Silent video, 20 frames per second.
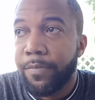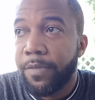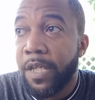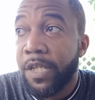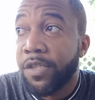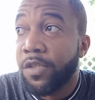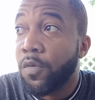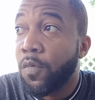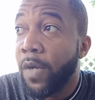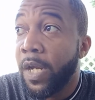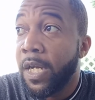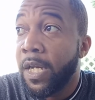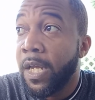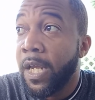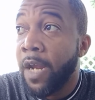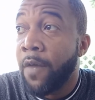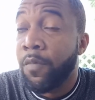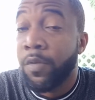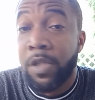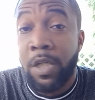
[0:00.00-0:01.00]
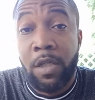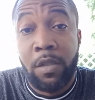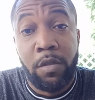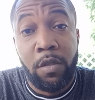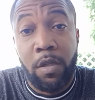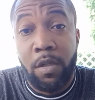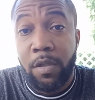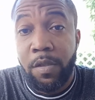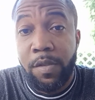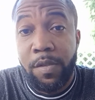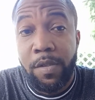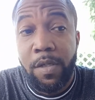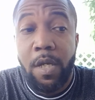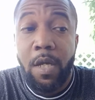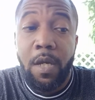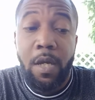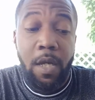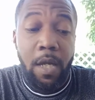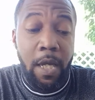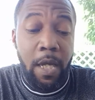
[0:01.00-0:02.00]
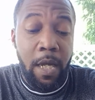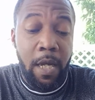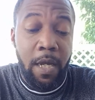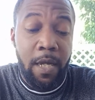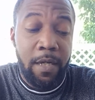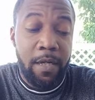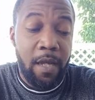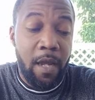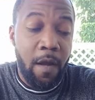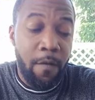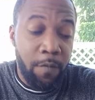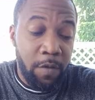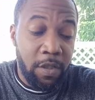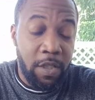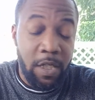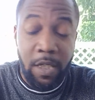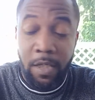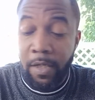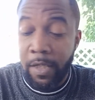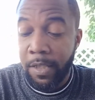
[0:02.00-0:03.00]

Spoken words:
That's the way that everything looks. And everything,